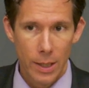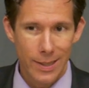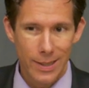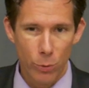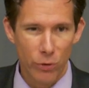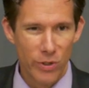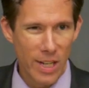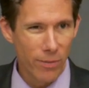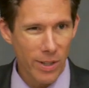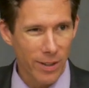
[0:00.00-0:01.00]
there was
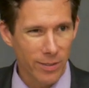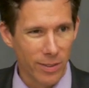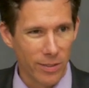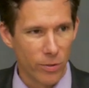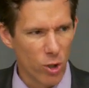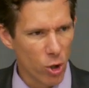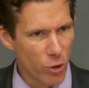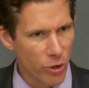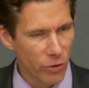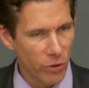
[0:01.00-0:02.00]
never that sense of
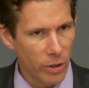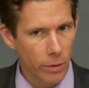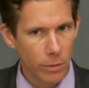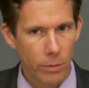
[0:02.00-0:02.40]
urgency,